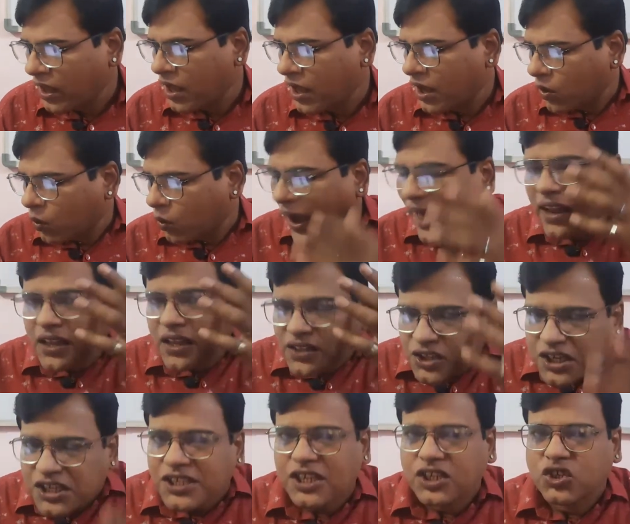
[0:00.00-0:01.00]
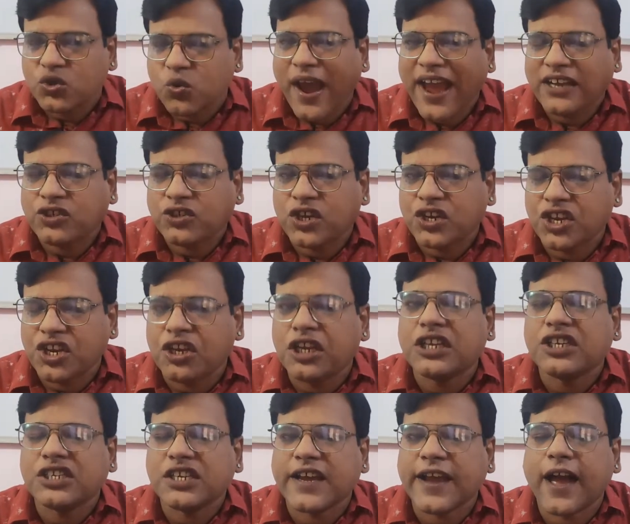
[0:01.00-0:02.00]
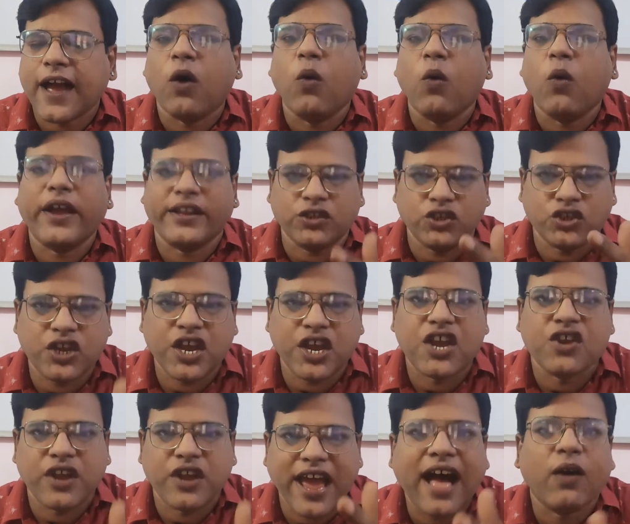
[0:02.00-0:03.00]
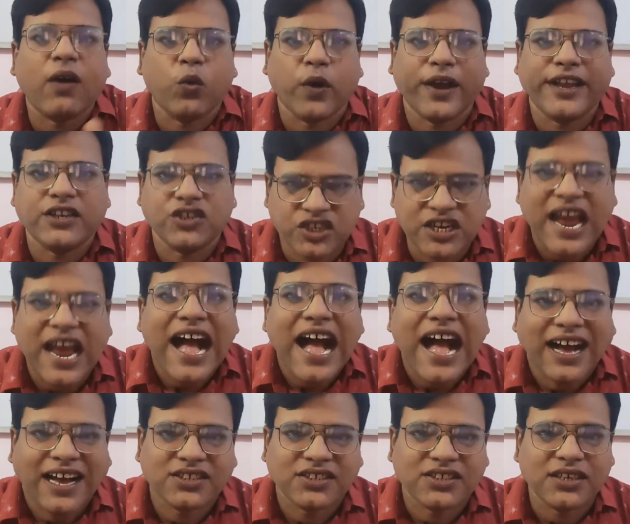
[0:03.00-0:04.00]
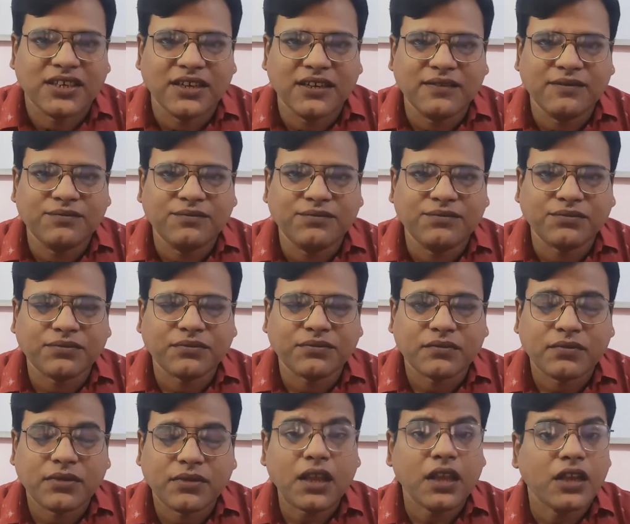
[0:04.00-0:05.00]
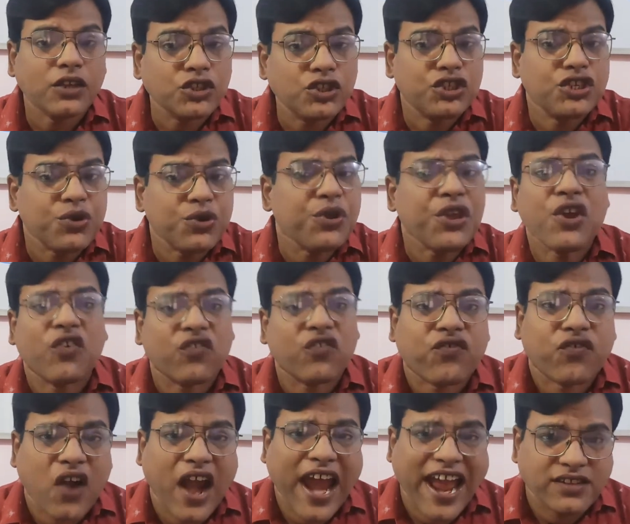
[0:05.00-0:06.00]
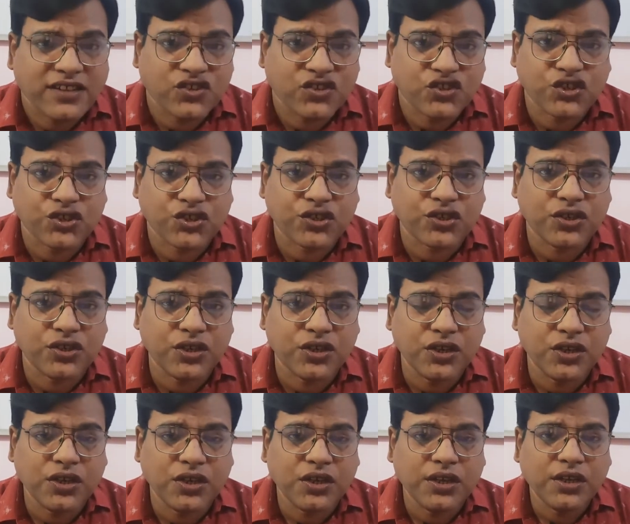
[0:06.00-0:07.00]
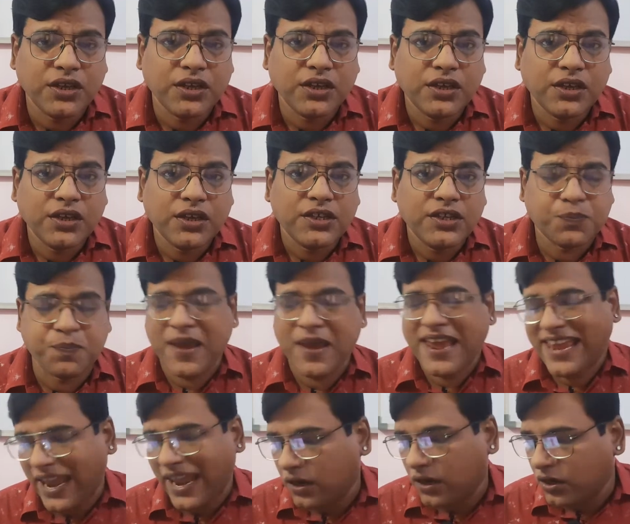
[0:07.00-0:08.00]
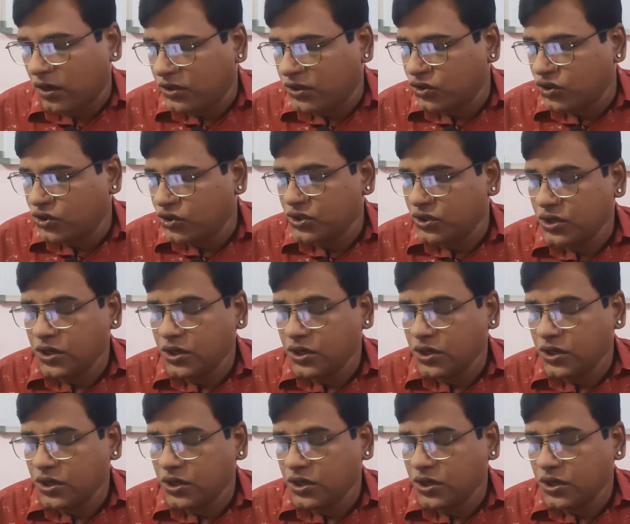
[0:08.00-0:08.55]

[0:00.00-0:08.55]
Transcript: Well, in this situation, you need to go with do, not with does. Do your friends speak English?